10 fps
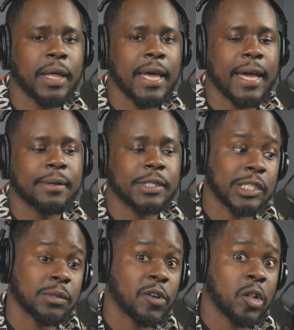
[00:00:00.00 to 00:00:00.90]
of games and
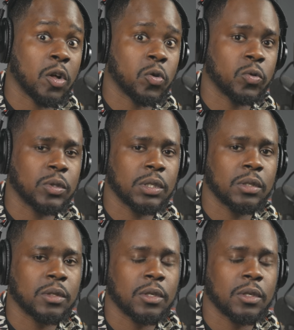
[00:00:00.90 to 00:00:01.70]
some clothes.